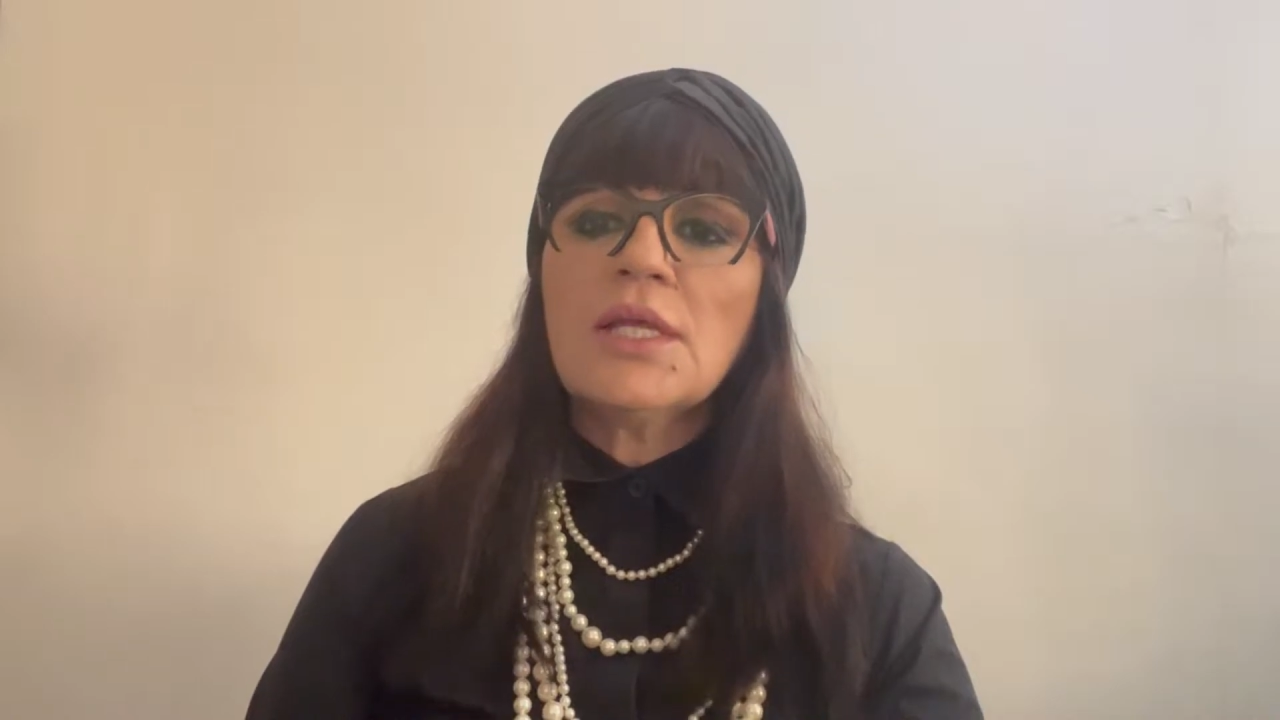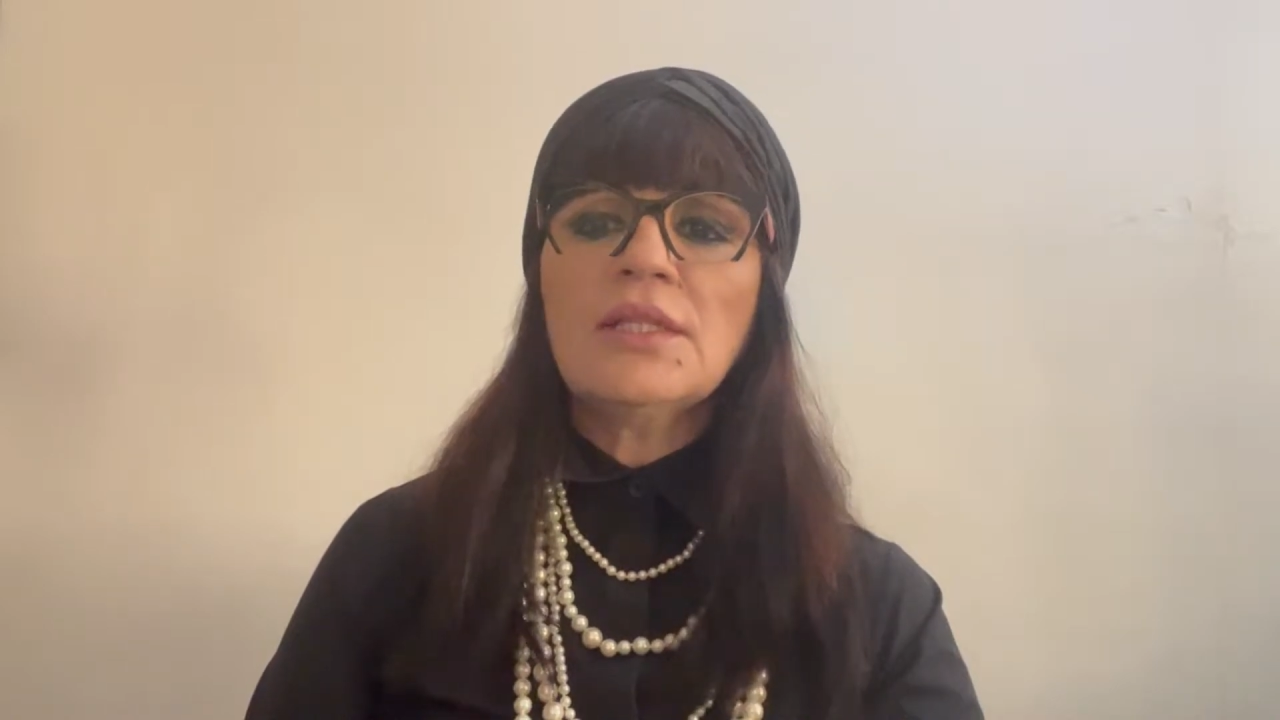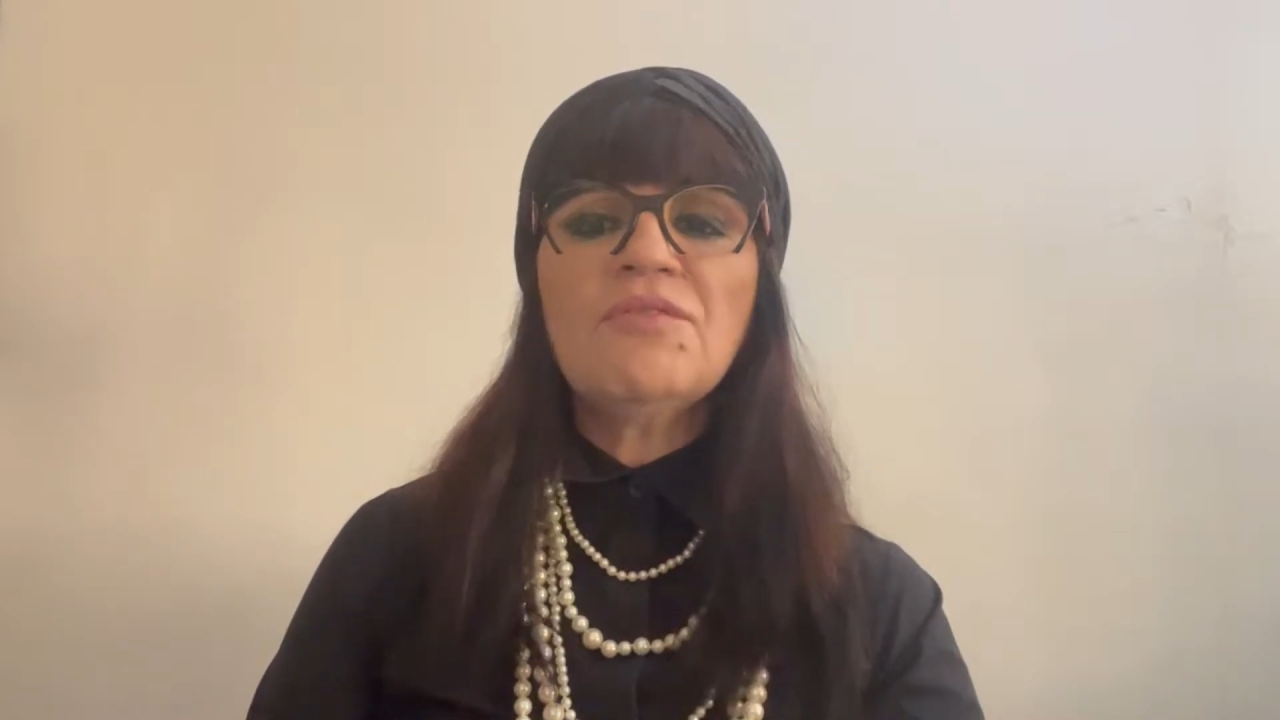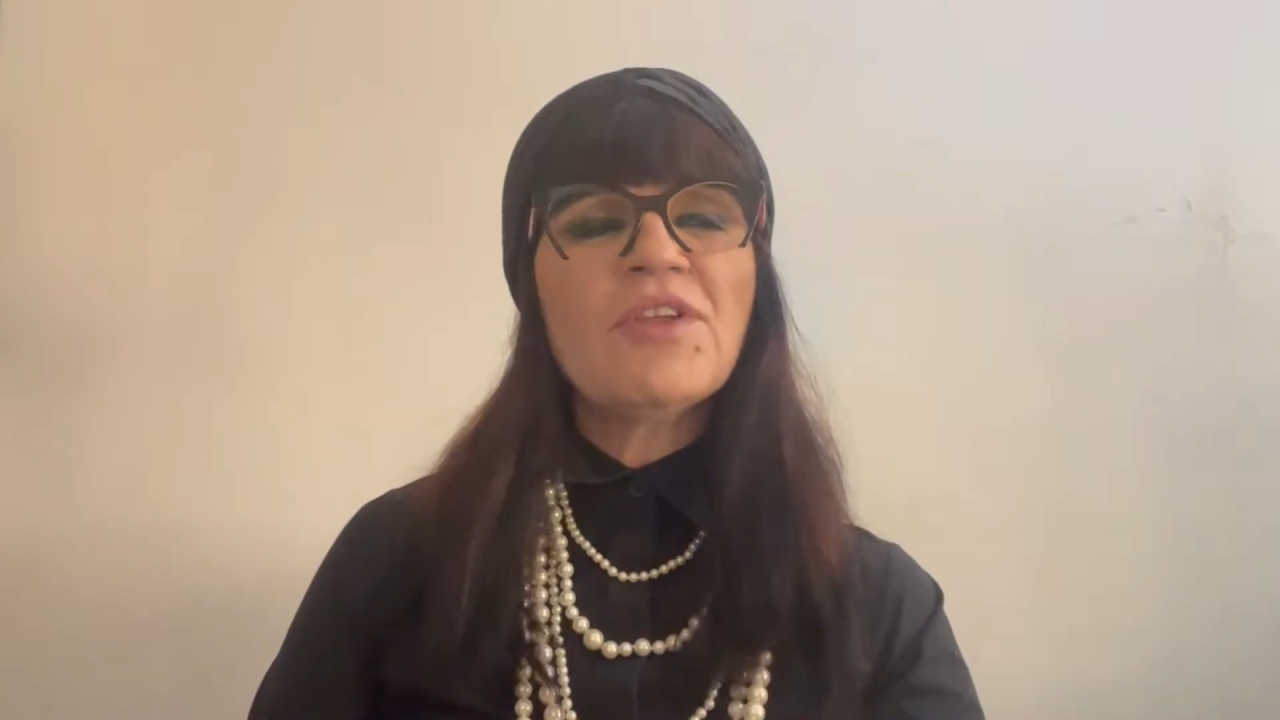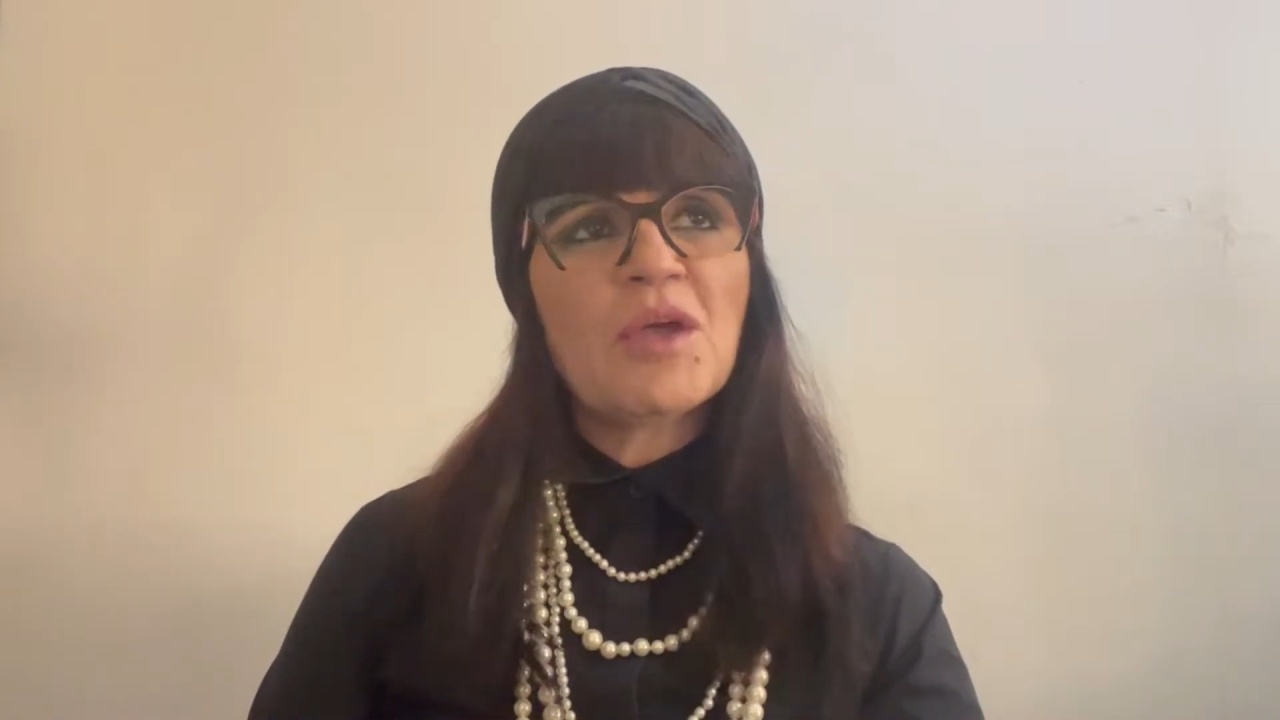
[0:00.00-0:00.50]

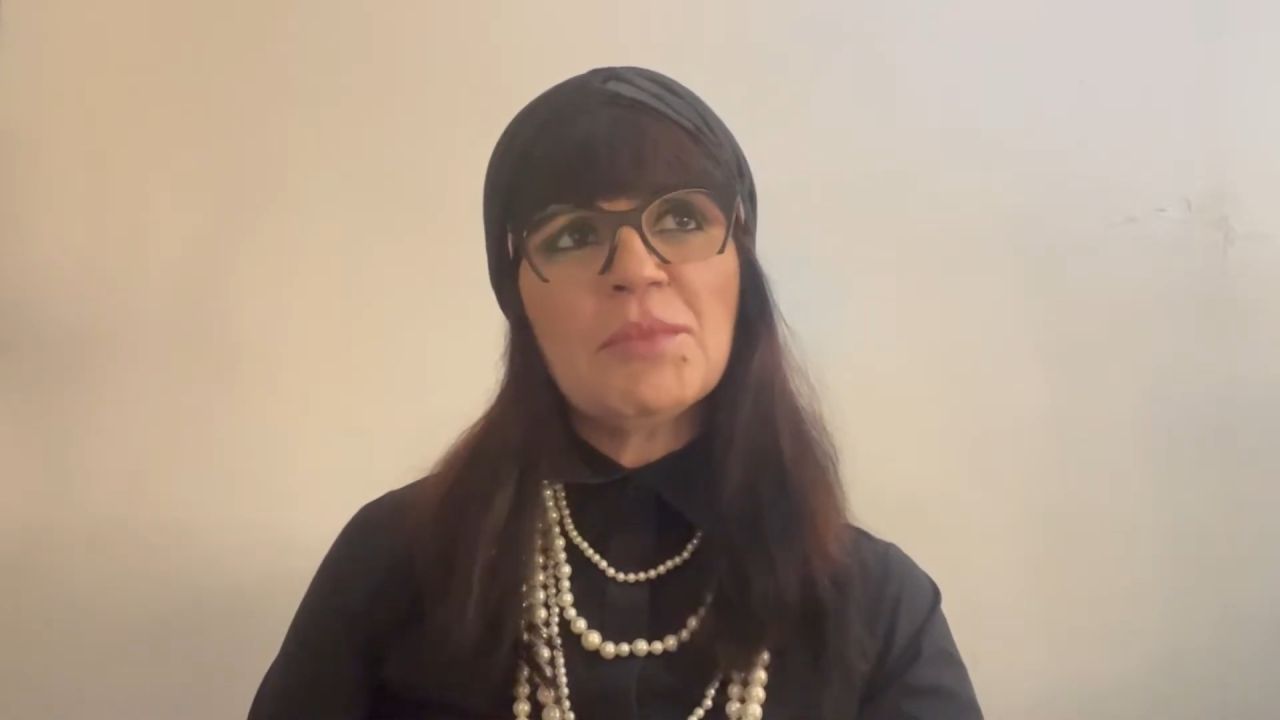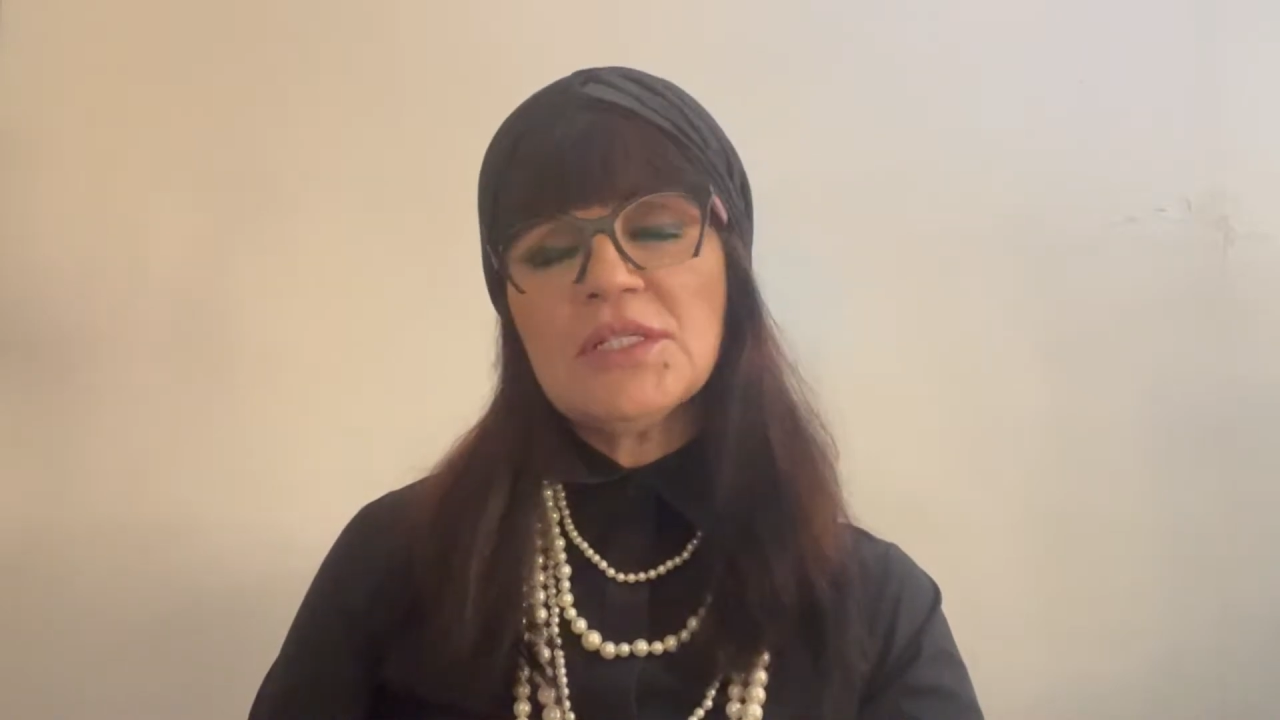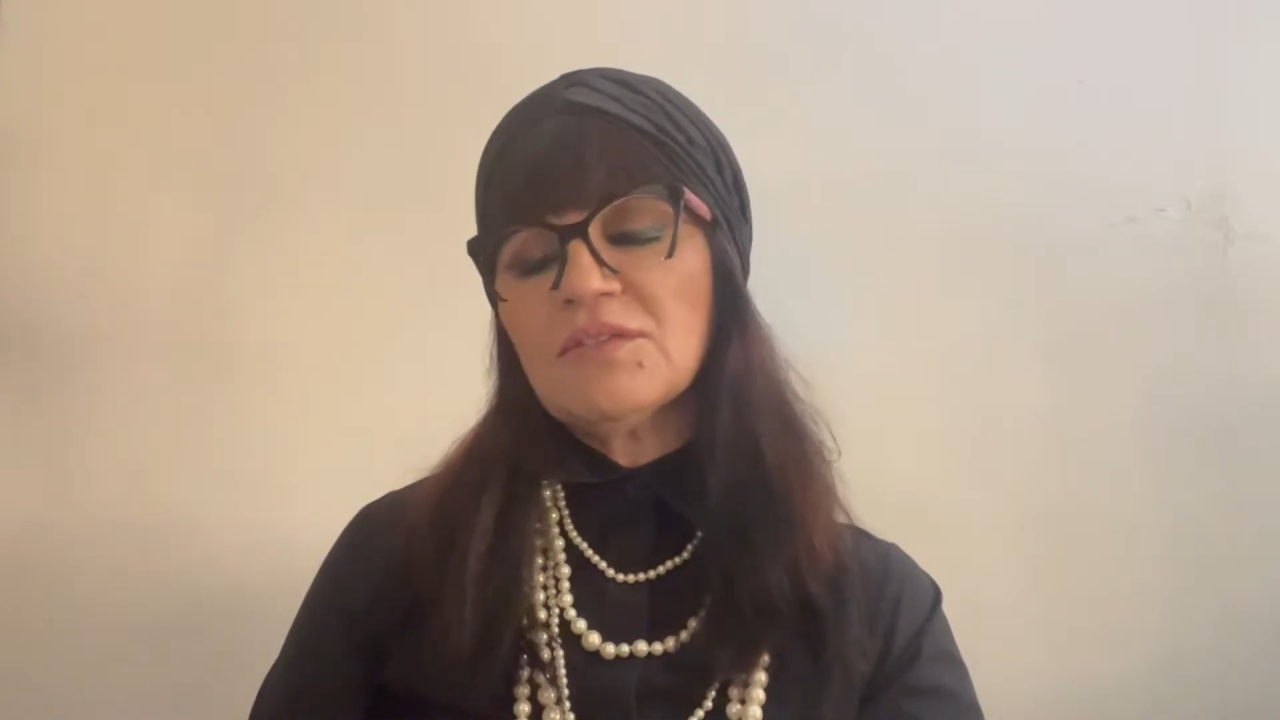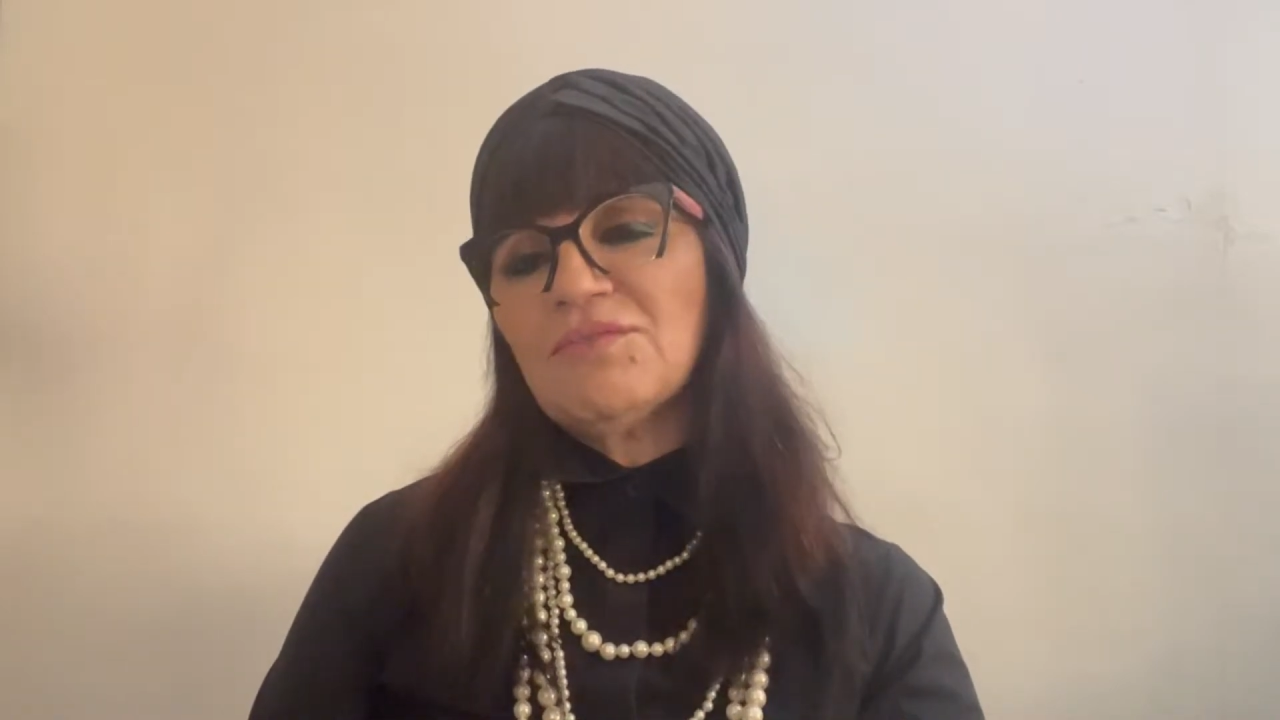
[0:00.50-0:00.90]
than fragmented